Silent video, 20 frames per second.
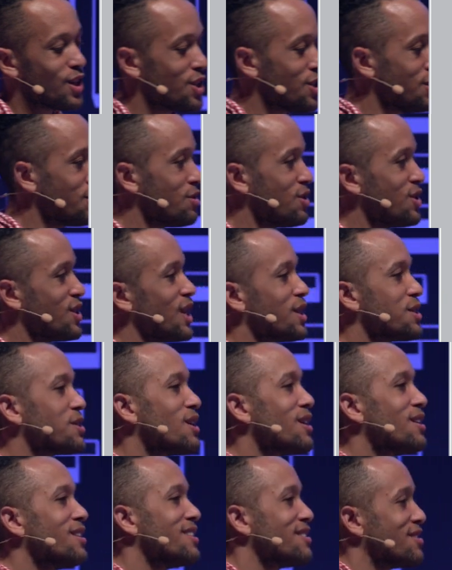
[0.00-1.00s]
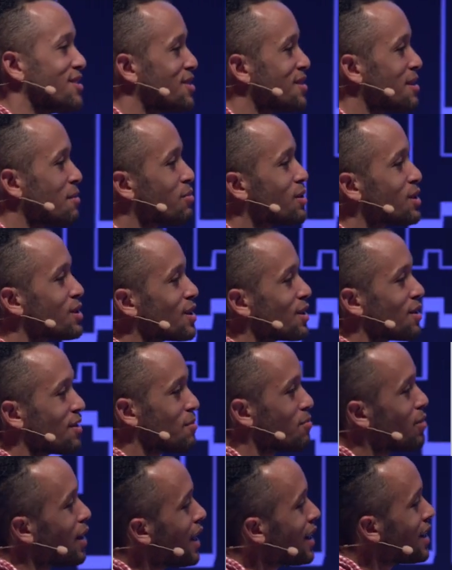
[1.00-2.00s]
just use JSON. It's the simplest thing on
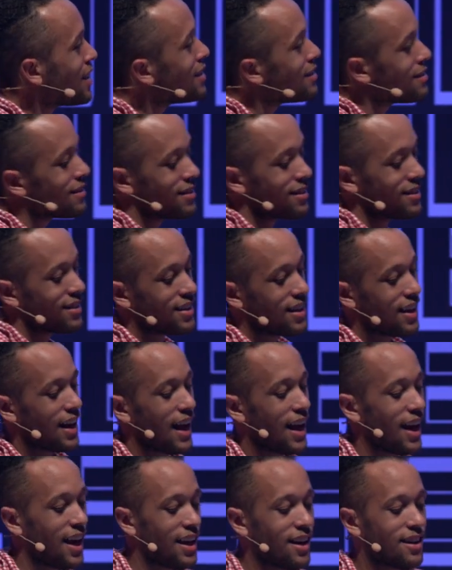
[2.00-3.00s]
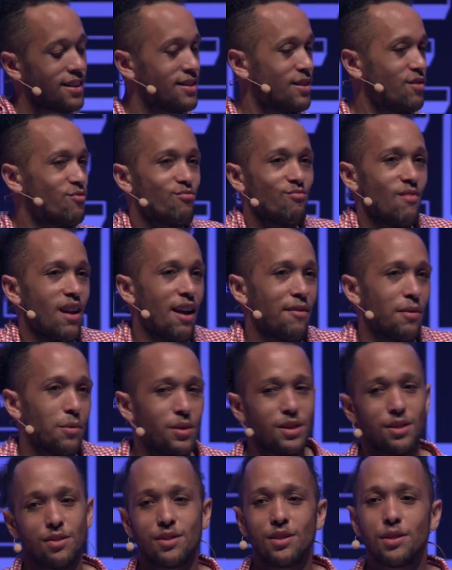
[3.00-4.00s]
the planet, and
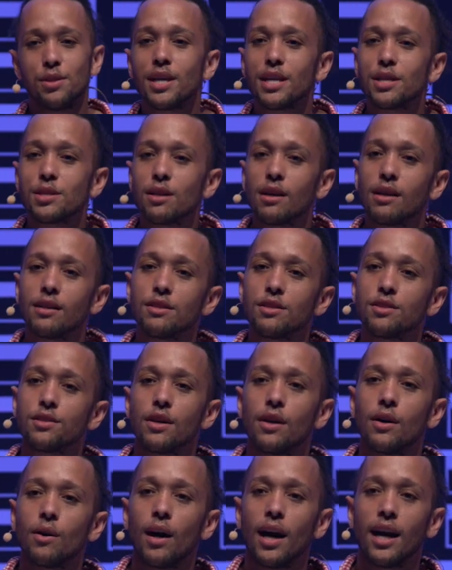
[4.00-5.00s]
everyone uses JSON, so